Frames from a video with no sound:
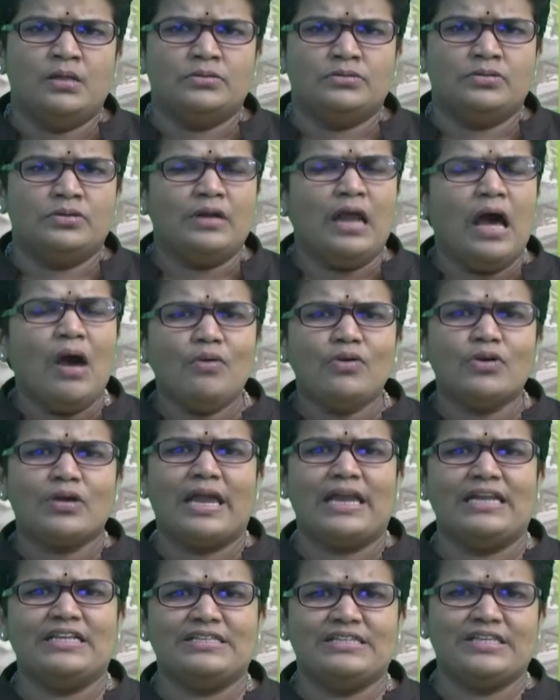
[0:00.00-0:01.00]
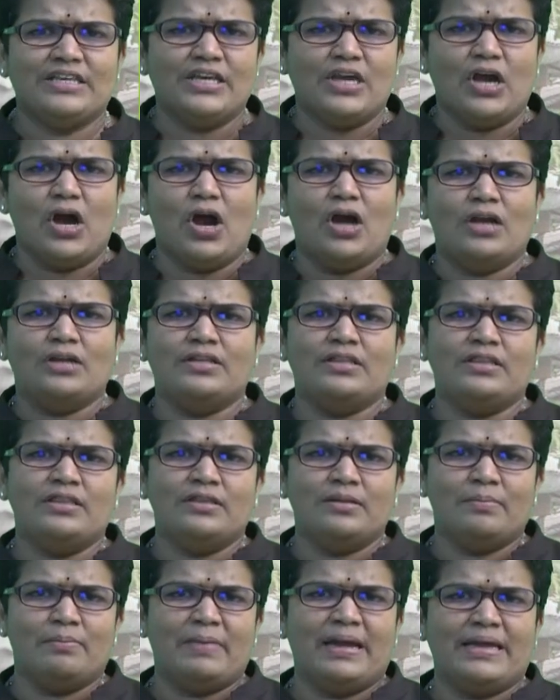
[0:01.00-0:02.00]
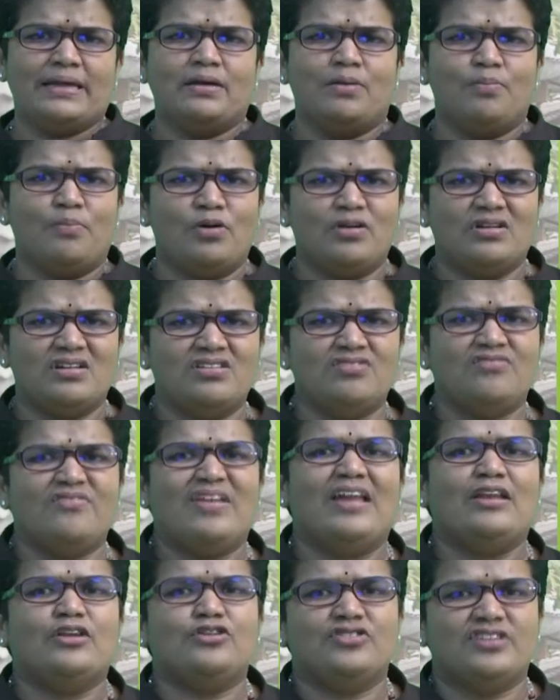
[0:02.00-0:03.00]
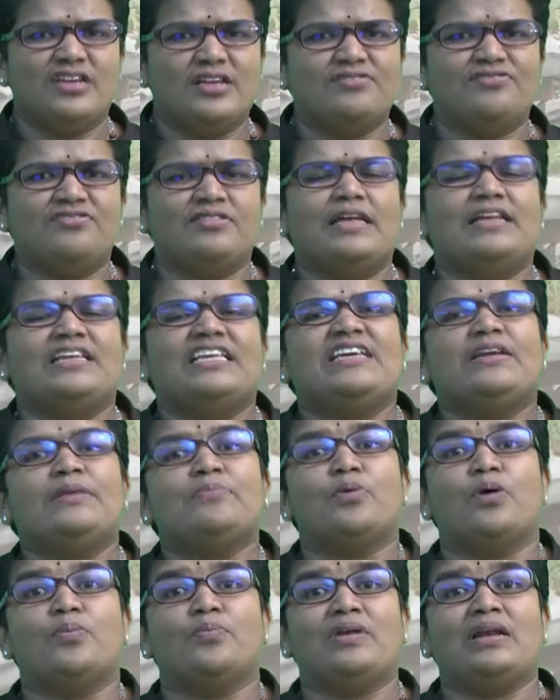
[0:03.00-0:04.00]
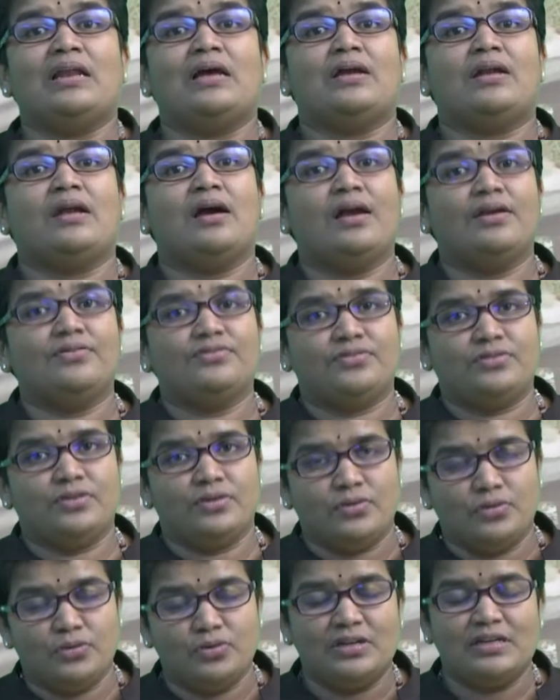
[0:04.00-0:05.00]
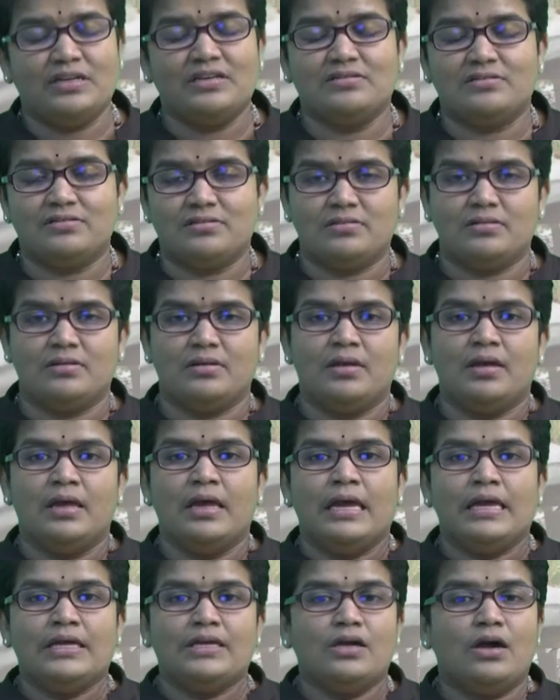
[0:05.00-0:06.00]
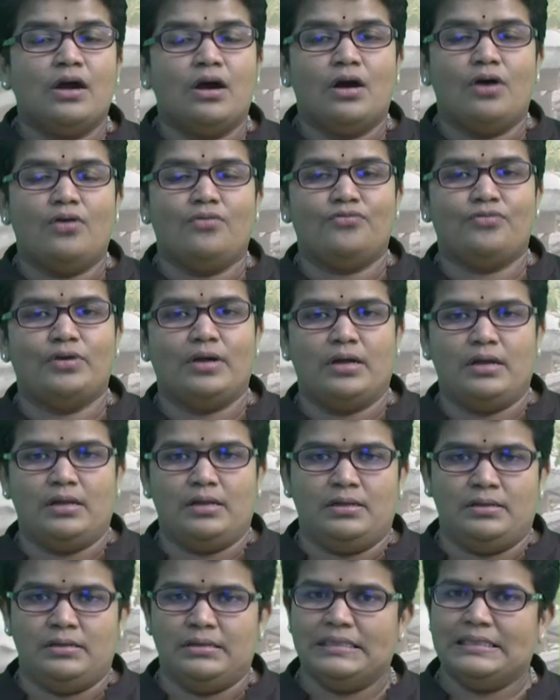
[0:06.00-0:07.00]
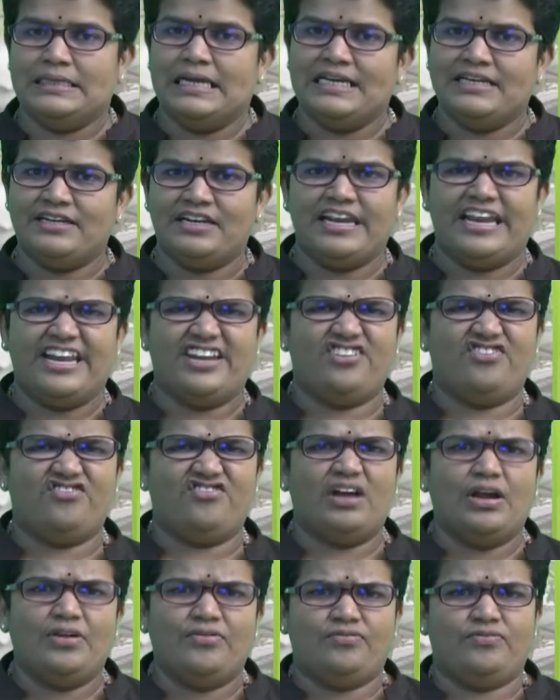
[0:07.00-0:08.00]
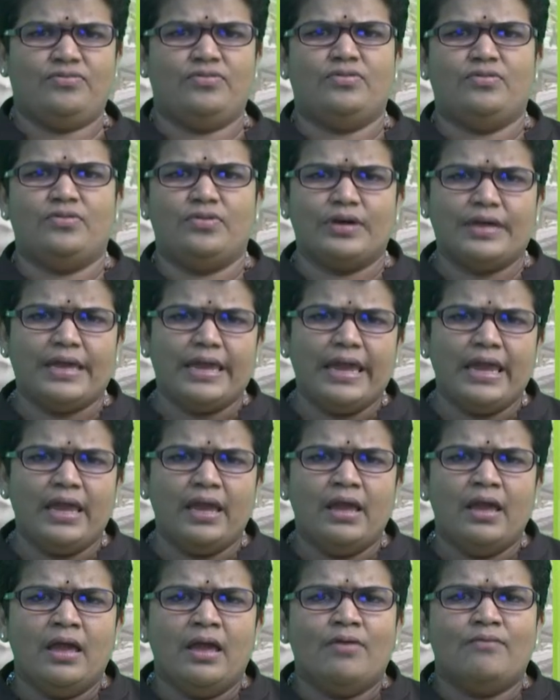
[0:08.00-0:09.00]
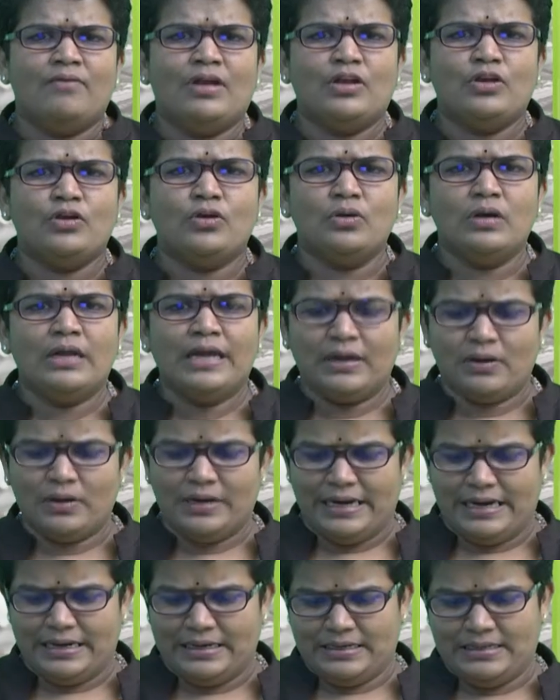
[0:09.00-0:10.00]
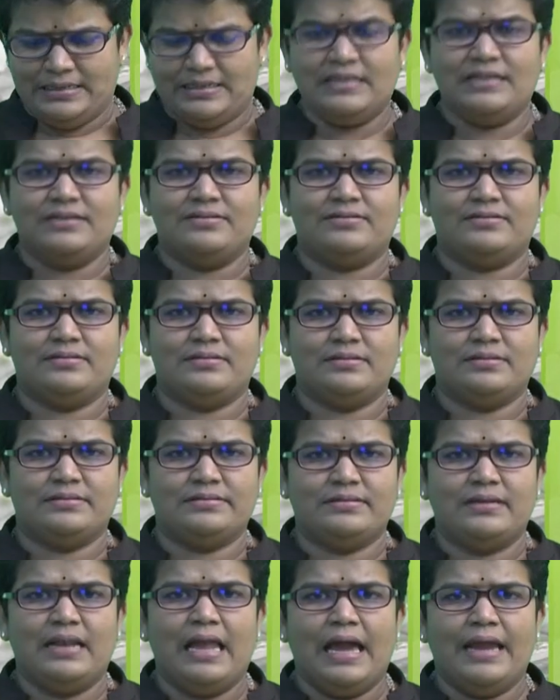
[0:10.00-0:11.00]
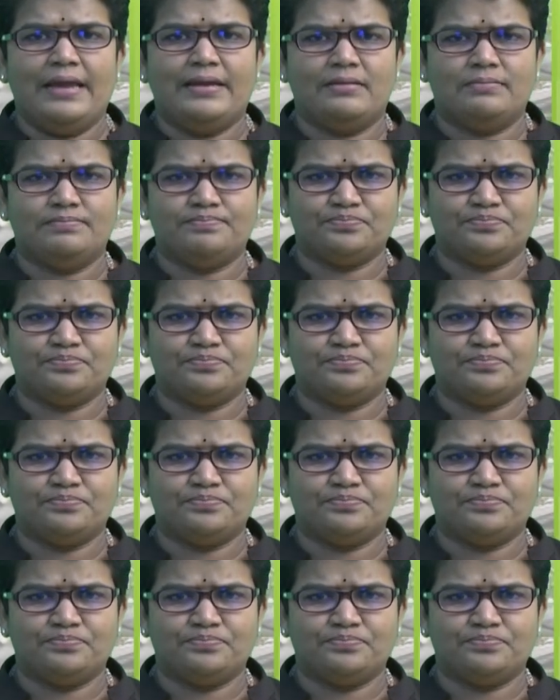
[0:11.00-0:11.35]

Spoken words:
So now you can see on Michael Porter value chain that he popularized during his year of 1985. Okay, when you look at this slide,